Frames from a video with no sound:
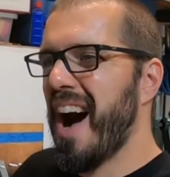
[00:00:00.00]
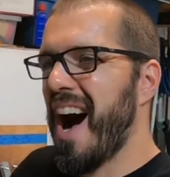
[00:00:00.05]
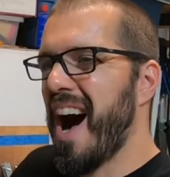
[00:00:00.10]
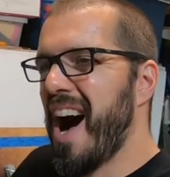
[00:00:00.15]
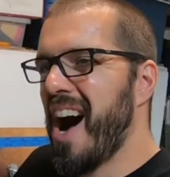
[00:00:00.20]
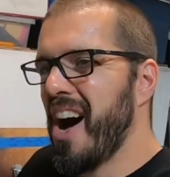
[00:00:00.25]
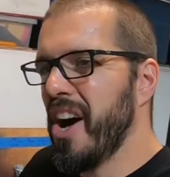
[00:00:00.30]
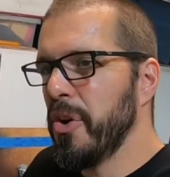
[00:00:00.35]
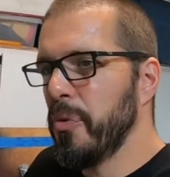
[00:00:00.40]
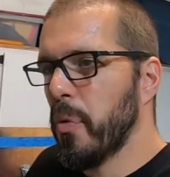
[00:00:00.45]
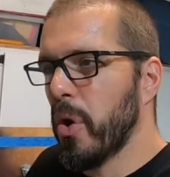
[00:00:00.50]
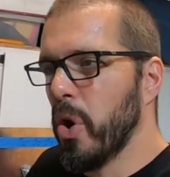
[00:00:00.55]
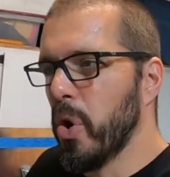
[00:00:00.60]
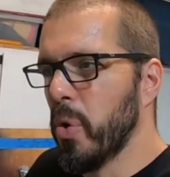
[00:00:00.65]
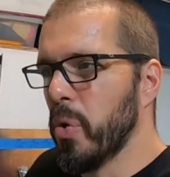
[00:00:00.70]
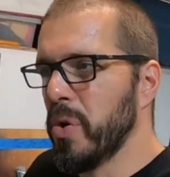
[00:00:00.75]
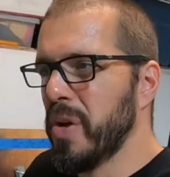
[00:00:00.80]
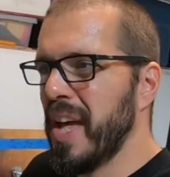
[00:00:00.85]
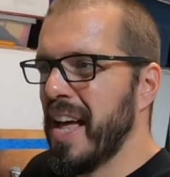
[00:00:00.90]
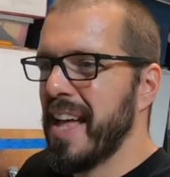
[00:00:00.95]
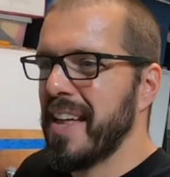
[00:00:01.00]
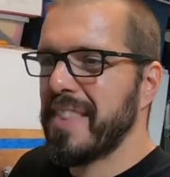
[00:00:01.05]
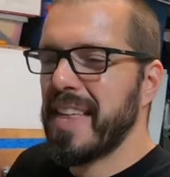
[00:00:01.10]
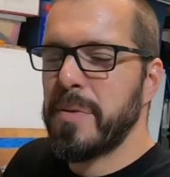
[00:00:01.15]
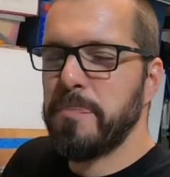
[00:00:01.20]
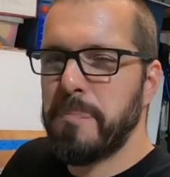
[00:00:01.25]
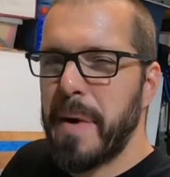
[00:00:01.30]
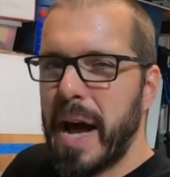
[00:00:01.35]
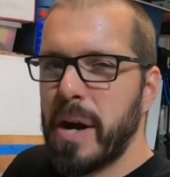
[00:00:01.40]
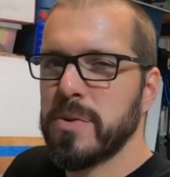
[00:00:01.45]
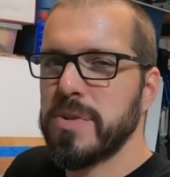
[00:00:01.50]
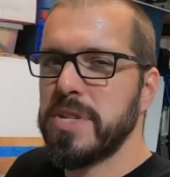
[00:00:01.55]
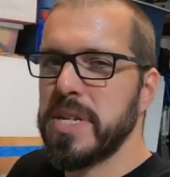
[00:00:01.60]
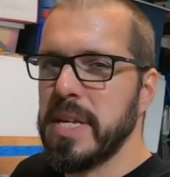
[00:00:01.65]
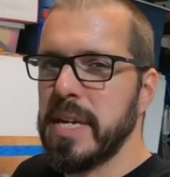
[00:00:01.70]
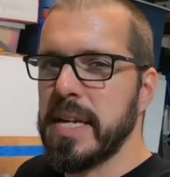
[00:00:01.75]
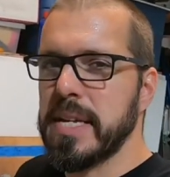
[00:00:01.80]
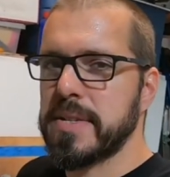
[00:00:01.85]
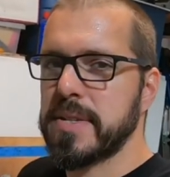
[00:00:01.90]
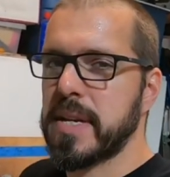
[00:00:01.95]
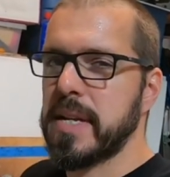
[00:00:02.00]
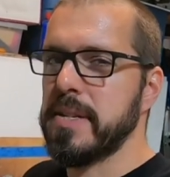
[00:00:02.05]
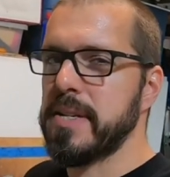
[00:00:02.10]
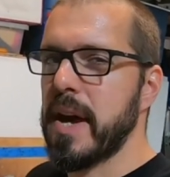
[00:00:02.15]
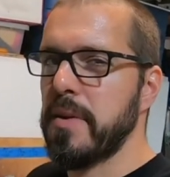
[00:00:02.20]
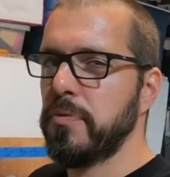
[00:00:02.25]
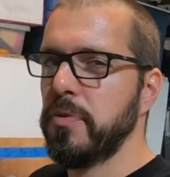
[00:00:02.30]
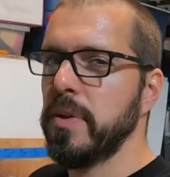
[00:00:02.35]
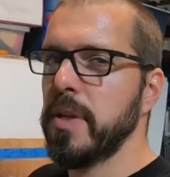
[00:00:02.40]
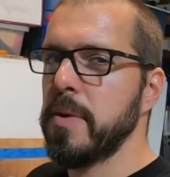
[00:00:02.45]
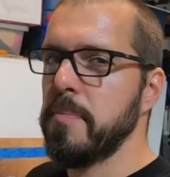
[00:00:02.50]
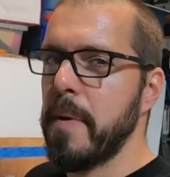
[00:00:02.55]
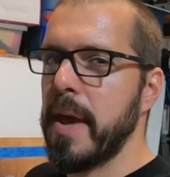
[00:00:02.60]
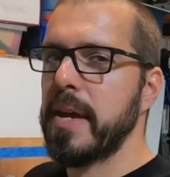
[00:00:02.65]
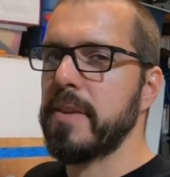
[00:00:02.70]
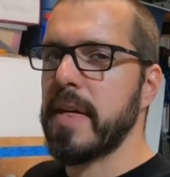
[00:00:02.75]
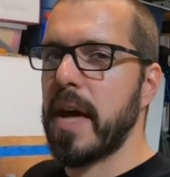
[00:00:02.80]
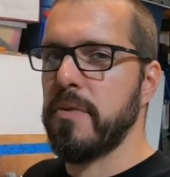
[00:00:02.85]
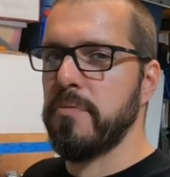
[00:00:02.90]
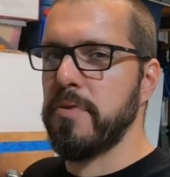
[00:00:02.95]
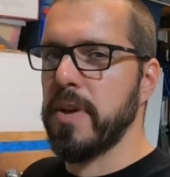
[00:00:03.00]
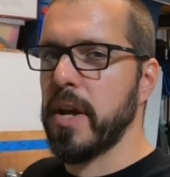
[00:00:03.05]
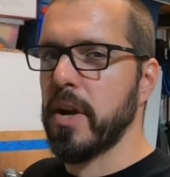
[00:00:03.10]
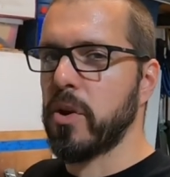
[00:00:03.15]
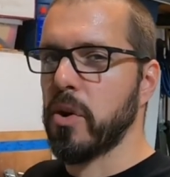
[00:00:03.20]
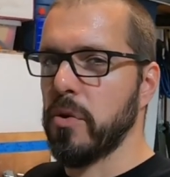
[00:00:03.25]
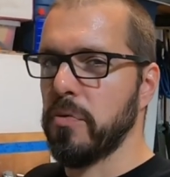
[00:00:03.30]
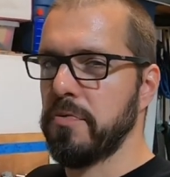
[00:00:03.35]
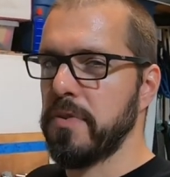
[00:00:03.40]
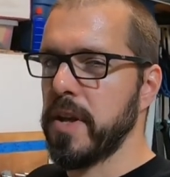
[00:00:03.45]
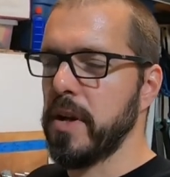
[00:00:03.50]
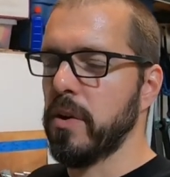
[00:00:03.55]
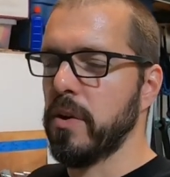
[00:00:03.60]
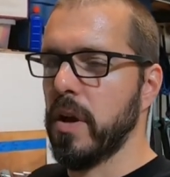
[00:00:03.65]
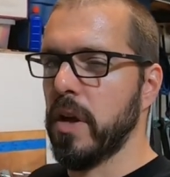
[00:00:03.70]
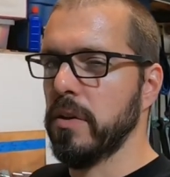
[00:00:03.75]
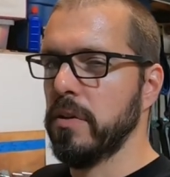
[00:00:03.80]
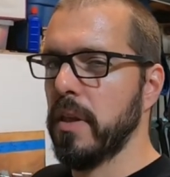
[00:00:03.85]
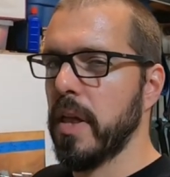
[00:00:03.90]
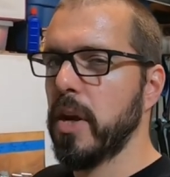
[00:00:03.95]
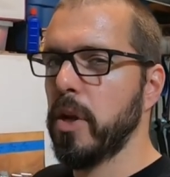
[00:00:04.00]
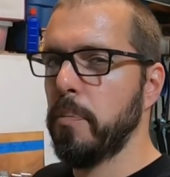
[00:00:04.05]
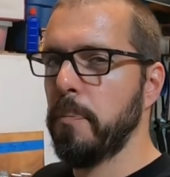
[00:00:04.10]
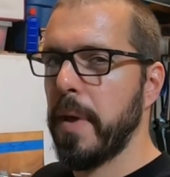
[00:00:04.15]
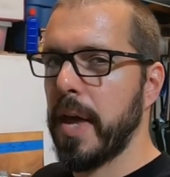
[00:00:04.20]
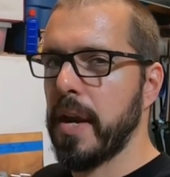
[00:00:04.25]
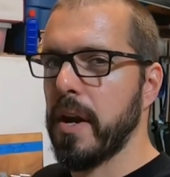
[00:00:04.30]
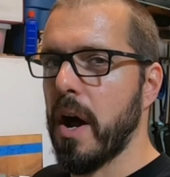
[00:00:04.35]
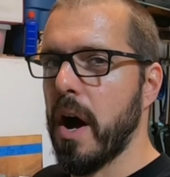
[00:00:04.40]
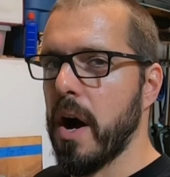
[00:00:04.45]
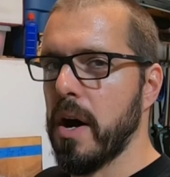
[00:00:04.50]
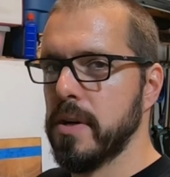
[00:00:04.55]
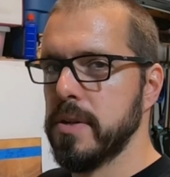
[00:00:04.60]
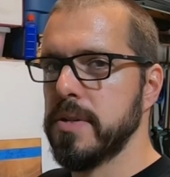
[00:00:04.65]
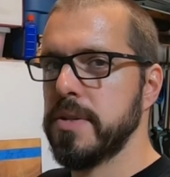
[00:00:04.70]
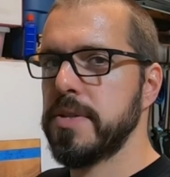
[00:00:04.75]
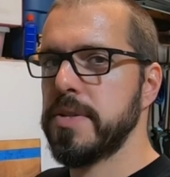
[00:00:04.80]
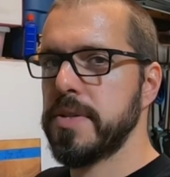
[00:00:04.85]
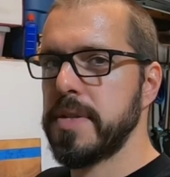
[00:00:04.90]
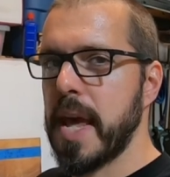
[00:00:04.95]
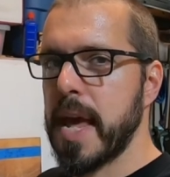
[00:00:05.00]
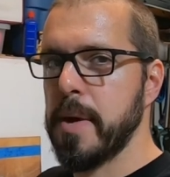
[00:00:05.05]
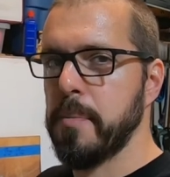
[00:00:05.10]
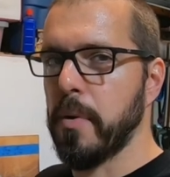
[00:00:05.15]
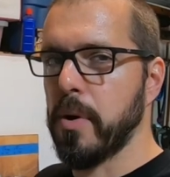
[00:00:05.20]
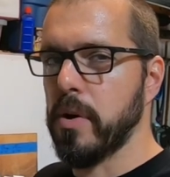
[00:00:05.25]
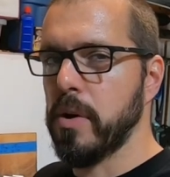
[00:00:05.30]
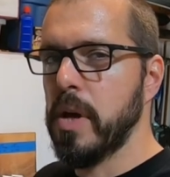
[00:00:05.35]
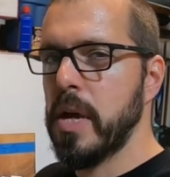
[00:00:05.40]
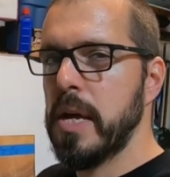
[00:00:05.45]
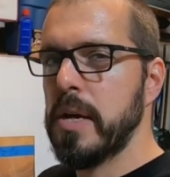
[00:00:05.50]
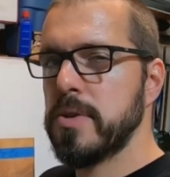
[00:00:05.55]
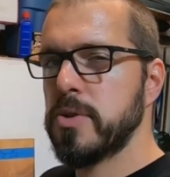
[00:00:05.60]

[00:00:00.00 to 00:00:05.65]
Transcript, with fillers: on road, that bounciness can definitely make that vehicle feel a little bit unstable.